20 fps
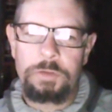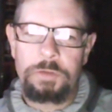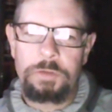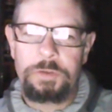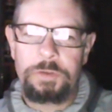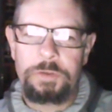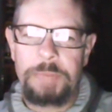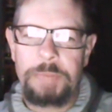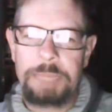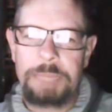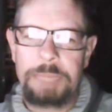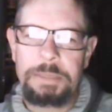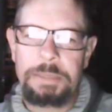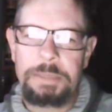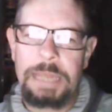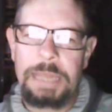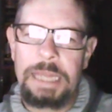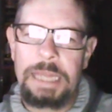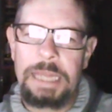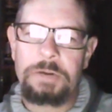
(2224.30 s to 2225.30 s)
you made
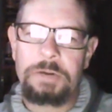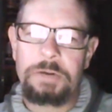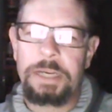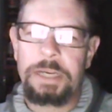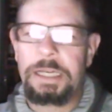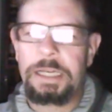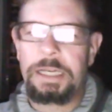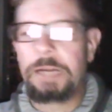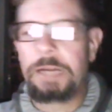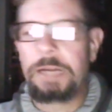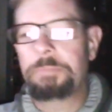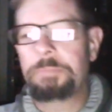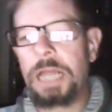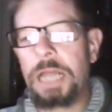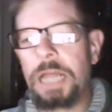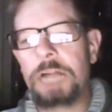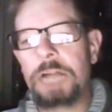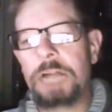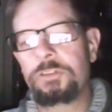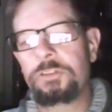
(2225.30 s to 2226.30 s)
me angry, and I
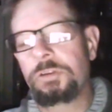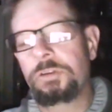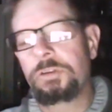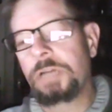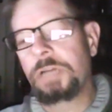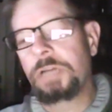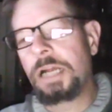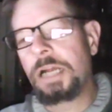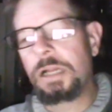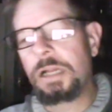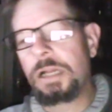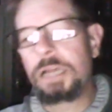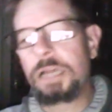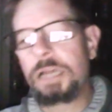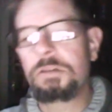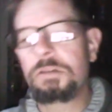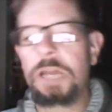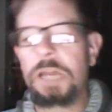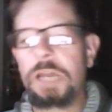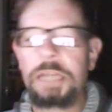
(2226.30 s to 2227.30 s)
blocked you, and I, I
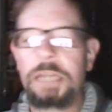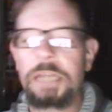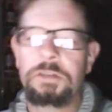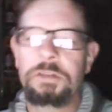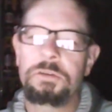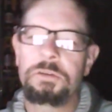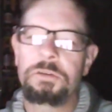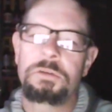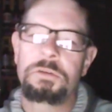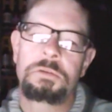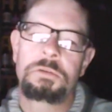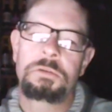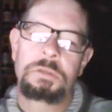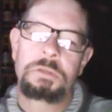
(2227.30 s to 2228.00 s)
don't like you."